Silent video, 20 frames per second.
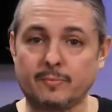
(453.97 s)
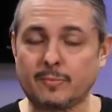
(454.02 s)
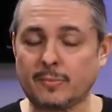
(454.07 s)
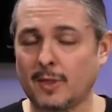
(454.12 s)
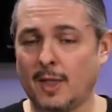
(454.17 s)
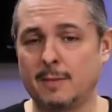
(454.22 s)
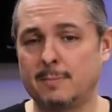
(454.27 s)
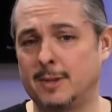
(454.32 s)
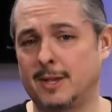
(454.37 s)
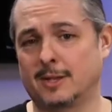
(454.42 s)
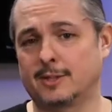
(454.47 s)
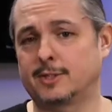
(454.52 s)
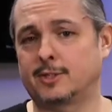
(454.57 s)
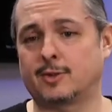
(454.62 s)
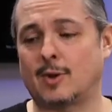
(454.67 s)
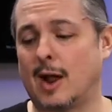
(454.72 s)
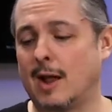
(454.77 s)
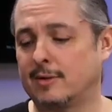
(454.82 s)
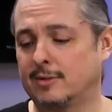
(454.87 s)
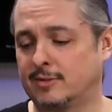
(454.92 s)
and because
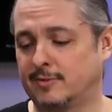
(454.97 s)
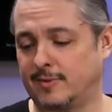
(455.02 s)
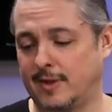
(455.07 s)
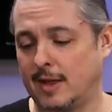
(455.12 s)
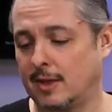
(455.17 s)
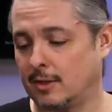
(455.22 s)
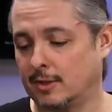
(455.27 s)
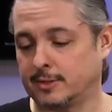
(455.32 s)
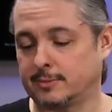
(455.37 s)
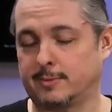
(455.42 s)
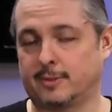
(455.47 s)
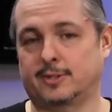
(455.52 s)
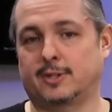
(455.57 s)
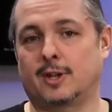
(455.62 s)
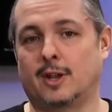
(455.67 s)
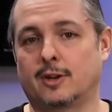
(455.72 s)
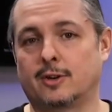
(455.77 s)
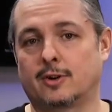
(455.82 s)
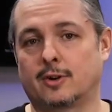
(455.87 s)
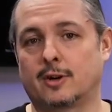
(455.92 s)
drives fail
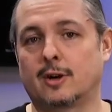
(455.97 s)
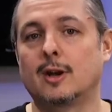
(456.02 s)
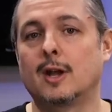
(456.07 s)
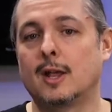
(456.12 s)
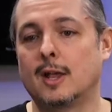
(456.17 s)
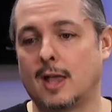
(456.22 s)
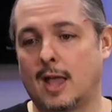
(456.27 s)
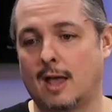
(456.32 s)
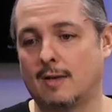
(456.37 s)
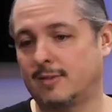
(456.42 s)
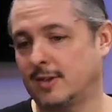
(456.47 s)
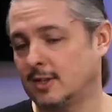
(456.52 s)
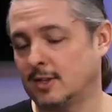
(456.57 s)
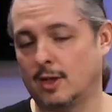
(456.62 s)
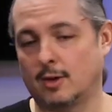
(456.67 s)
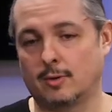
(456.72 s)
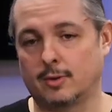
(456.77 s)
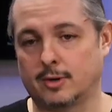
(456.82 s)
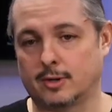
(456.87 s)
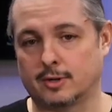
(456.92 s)
especially under heavy
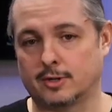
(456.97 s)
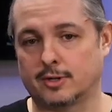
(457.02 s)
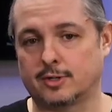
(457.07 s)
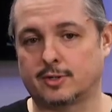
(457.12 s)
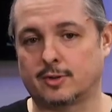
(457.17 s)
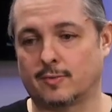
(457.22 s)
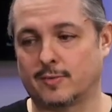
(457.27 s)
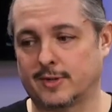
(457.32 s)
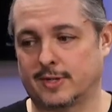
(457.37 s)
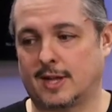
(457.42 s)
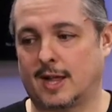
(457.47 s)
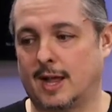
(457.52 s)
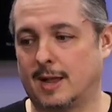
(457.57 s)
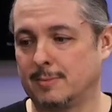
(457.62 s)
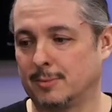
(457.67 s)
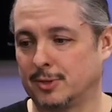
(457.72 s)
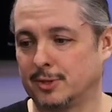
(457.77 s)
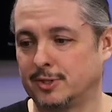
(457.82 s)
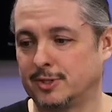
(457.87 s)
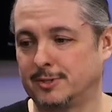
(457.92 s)
load or just over time
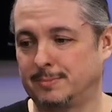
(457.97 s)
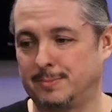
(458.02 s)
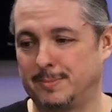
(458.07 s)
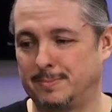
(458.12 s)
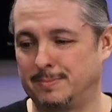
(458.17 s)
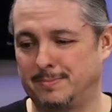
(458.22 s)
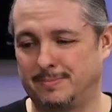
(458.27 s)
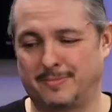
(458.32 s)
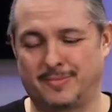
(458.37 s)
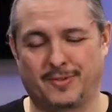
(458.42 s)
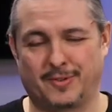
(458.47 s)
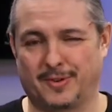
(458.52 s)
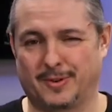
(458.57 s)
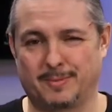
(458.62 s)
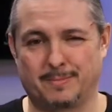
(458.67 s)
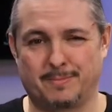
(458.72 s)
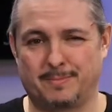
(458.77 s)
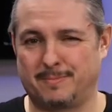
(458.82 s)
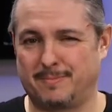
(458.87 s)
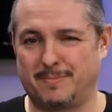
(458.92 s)
or just
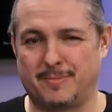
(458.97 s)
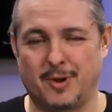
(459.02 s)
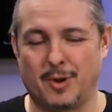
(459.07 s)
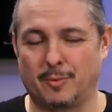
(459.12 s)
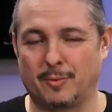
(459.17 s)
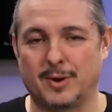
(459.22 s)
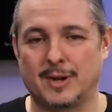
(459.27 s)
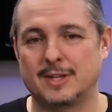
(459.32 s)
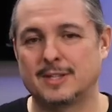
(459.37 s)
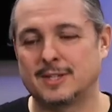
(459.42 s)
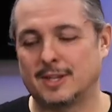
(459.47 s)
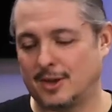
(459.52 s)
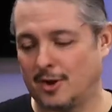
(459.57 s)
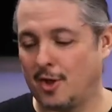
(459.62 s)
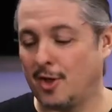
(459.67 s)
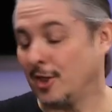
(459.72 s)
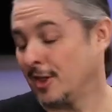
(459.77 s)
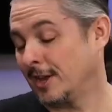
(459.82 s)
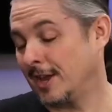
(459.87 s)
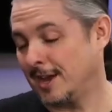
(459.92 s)
for no reason at
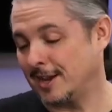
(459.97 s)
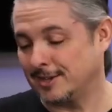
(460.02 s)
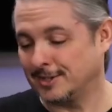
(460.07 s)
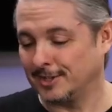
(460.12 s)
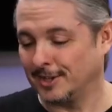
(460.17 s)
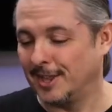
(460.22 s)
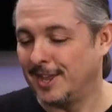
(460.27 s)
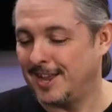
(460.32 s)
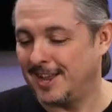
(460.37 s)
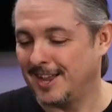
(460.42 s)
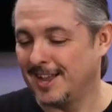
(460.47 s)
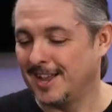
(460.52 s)
all occasionally